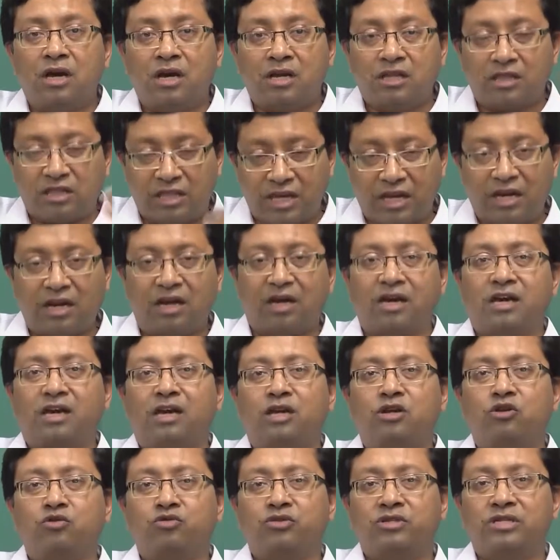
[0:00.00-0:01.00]
Then
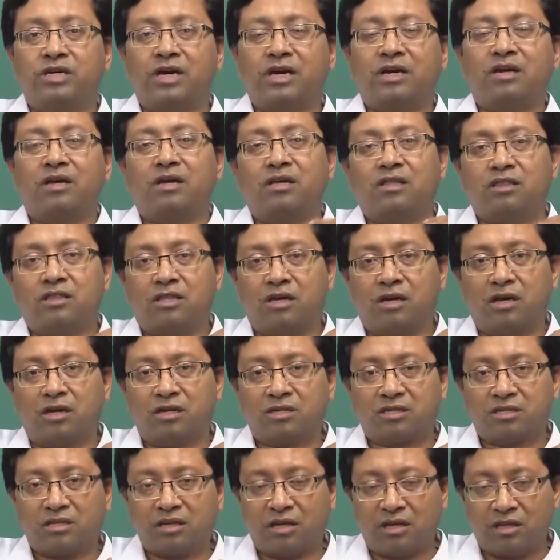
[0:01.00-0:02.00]
again you check the
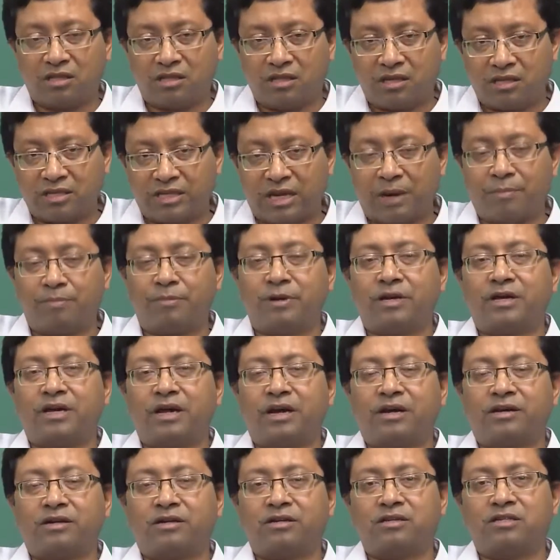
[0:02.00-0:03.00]
sample
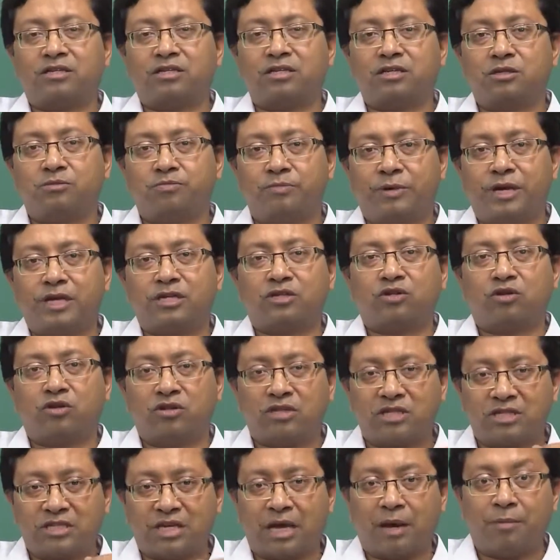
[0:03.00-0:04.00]
characteristics based on
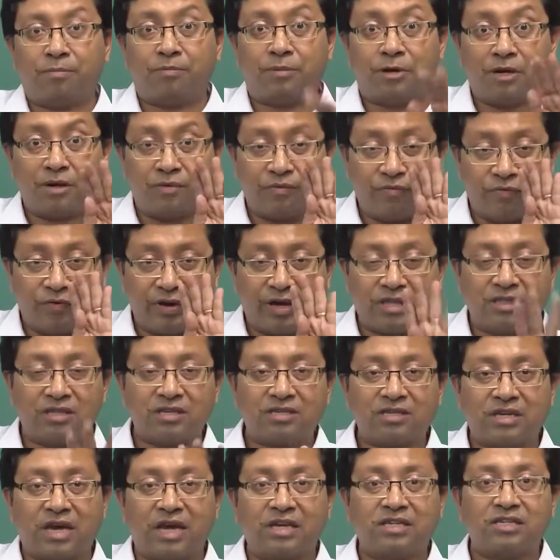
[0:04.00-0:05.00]
the sample where the
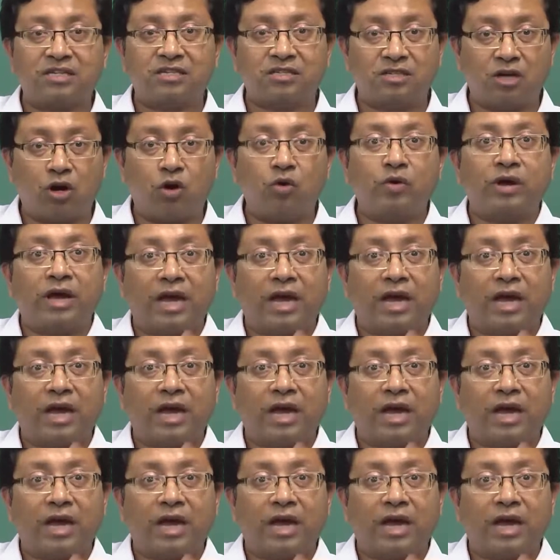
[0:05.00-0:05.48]
size is now